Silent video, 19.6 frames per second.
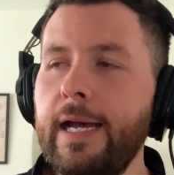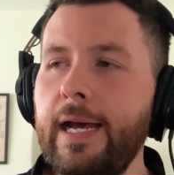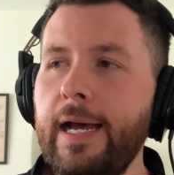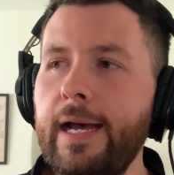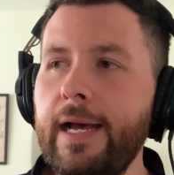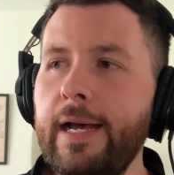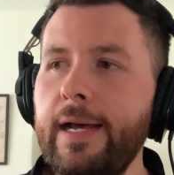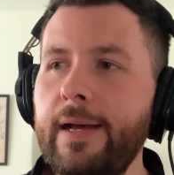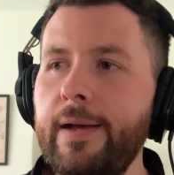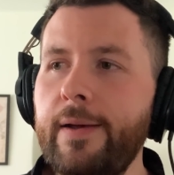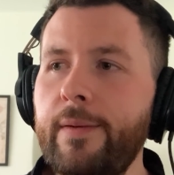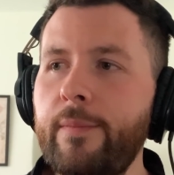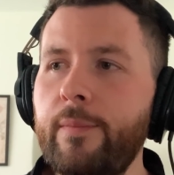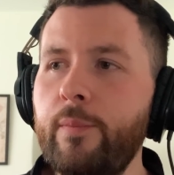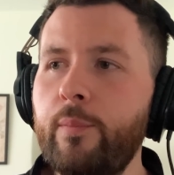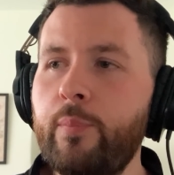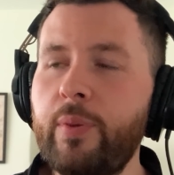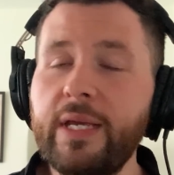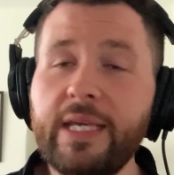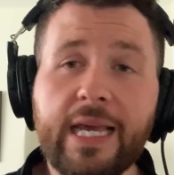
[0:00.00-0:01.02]

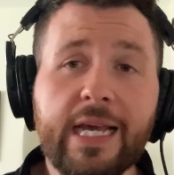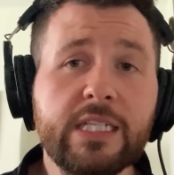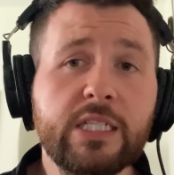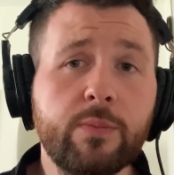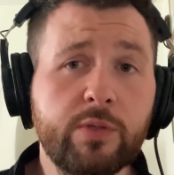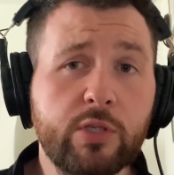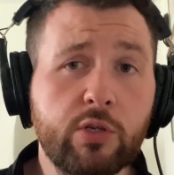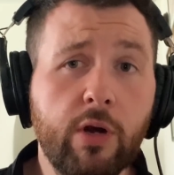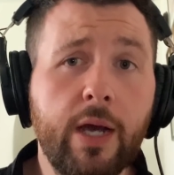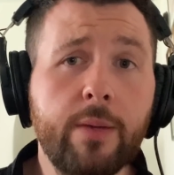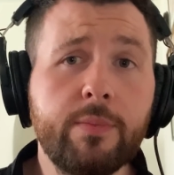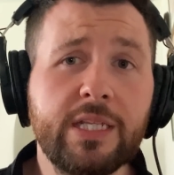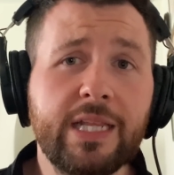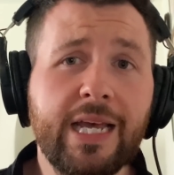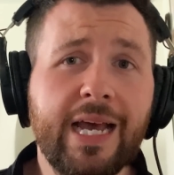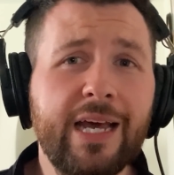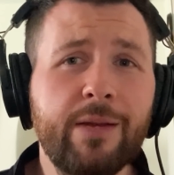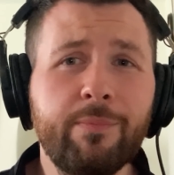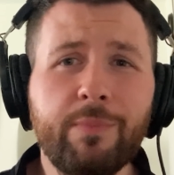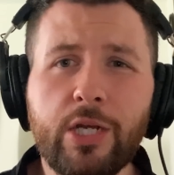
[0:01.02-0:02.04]
Um, but yeah, subscribe to
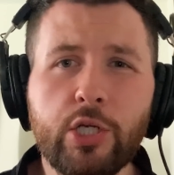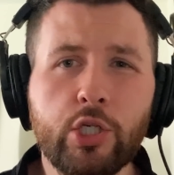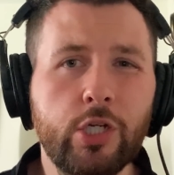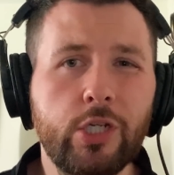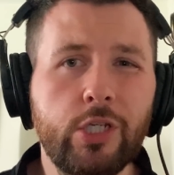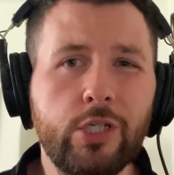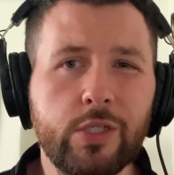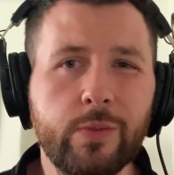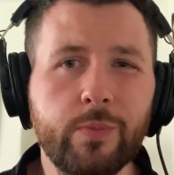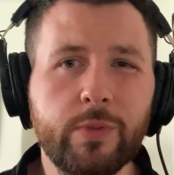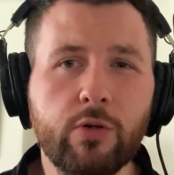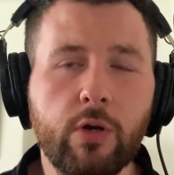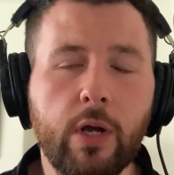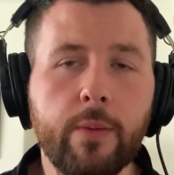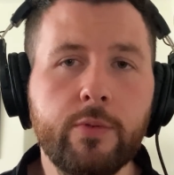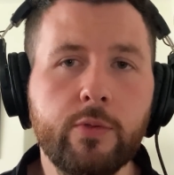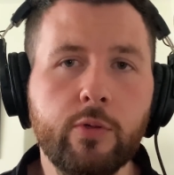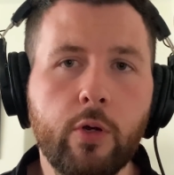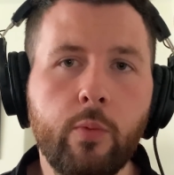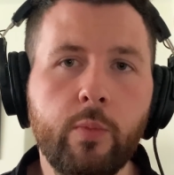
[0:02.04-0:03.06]
that and make sure you
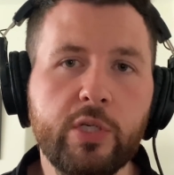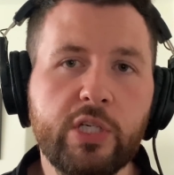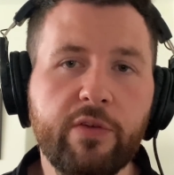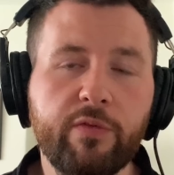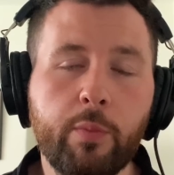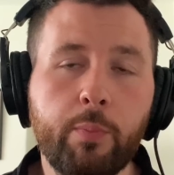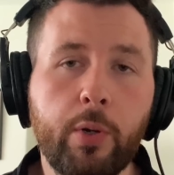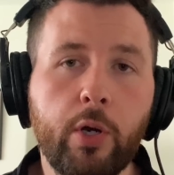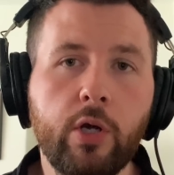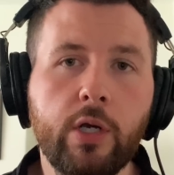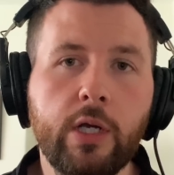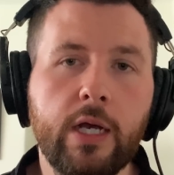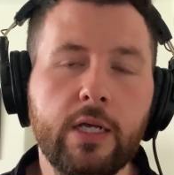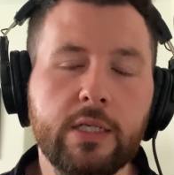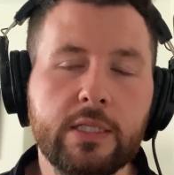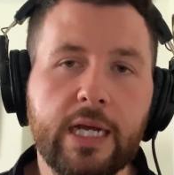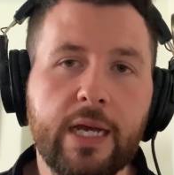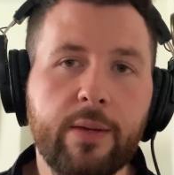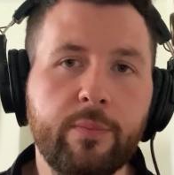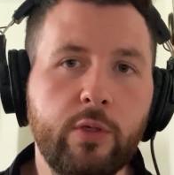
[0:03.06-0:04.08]
subscribe to it on whichever
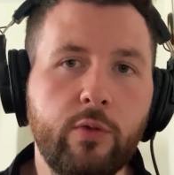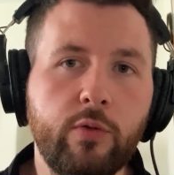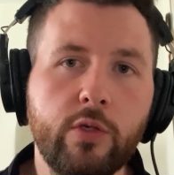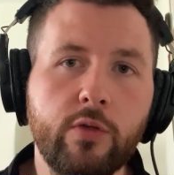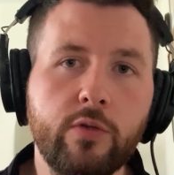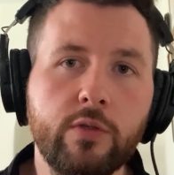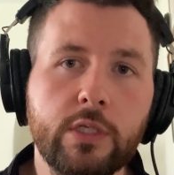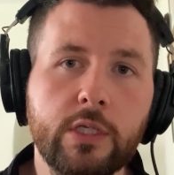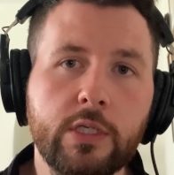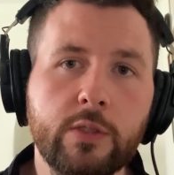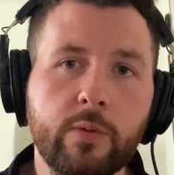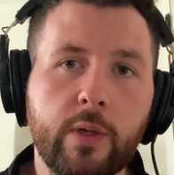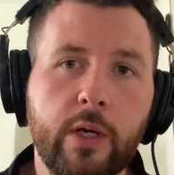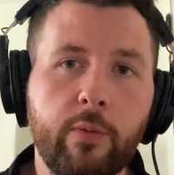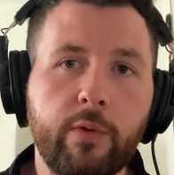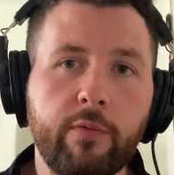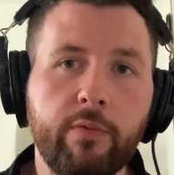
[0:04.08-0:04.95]
podcast app you use as well.